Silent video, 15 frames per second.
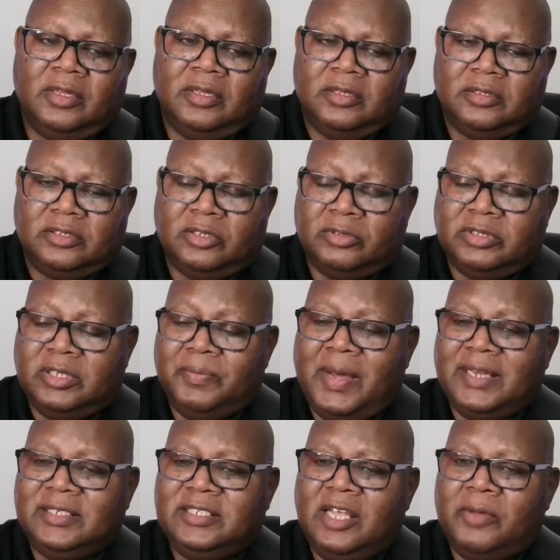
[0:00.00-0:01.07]
So
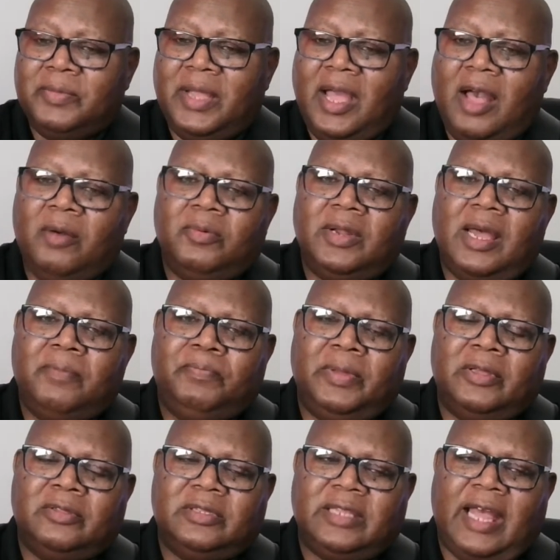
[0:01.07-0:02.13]
somebody tell me, how would I
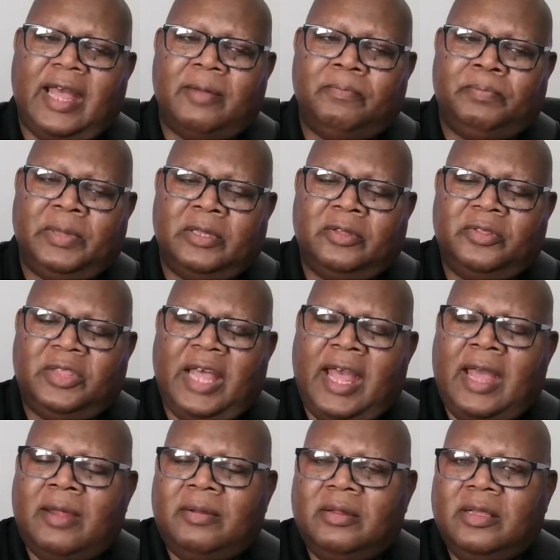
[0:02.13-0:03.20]
build
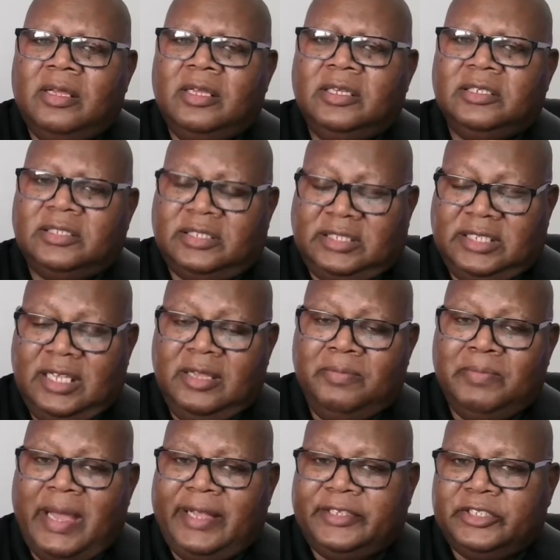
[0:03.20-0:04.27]
that C
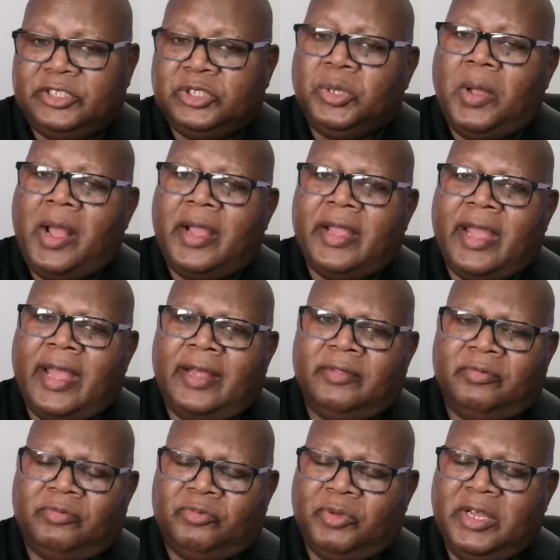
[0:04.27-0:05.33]
major
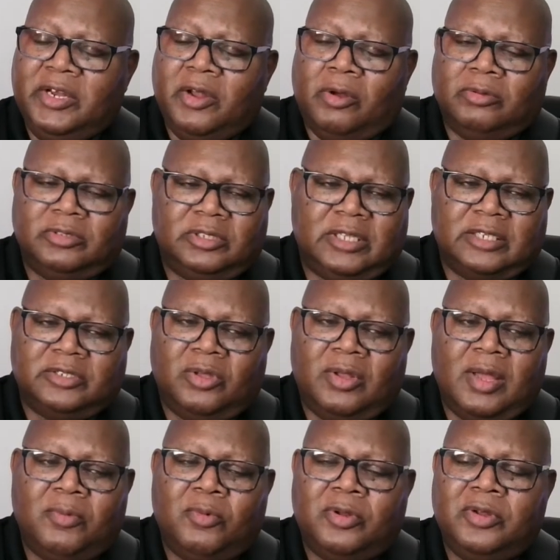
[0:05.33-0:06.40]
triad? 3 notes, that's all
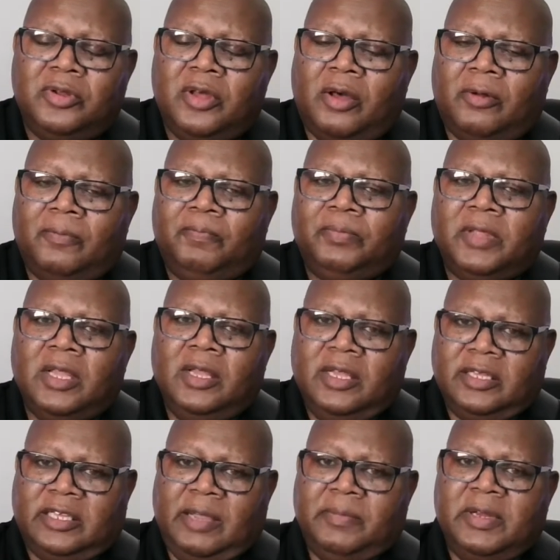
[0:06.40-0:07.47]
I want to know.
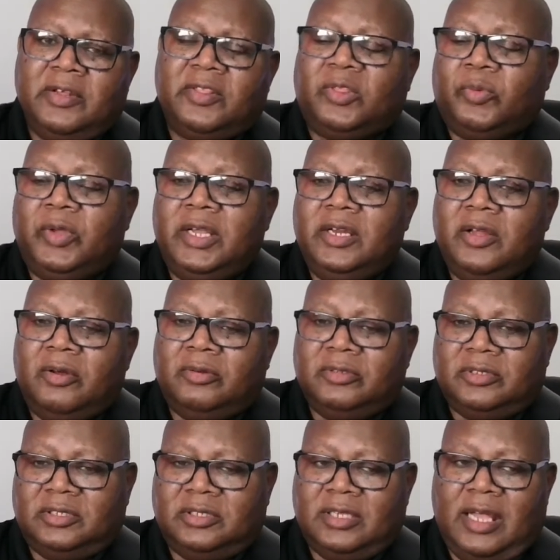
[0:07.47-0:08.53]
Give me the 3
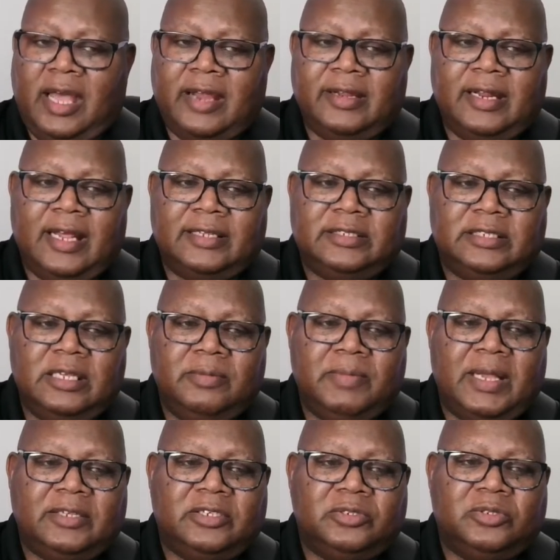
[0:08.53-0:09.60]
notes out of that C
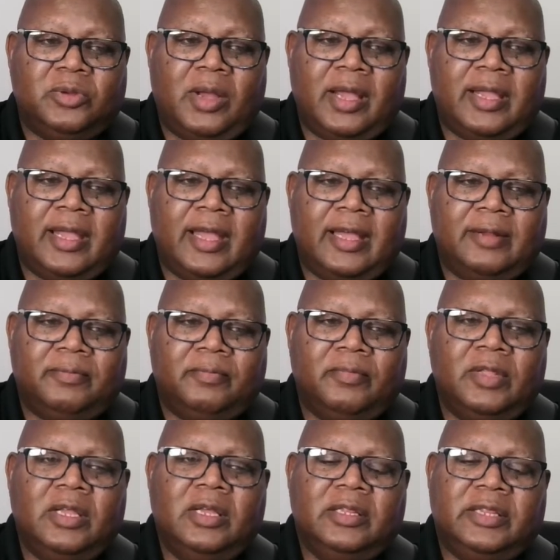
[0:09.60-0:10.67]
major triad.
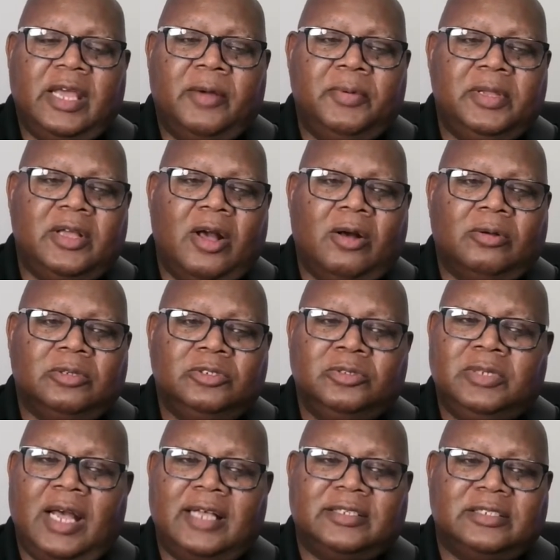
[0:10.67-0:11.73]
There we go, you
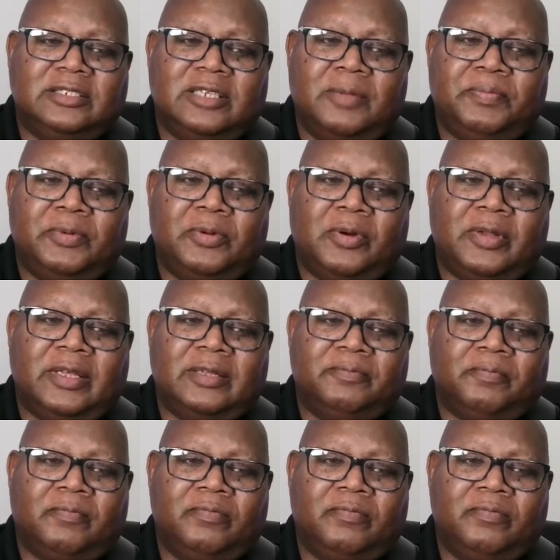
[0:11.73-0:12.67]
guys are jumping on it.